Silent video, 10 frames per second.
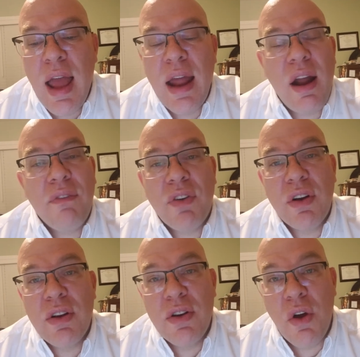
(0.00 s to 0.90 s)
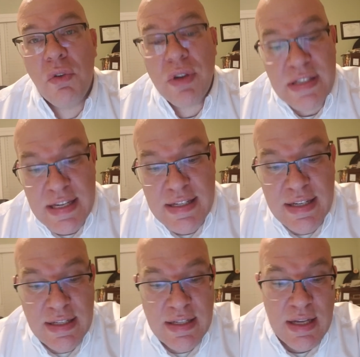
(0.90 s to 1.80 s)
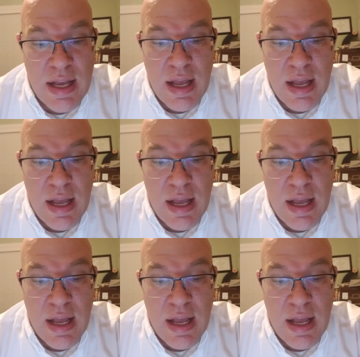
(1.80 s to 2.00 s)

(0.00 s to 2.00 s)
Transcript: and offered no resistance.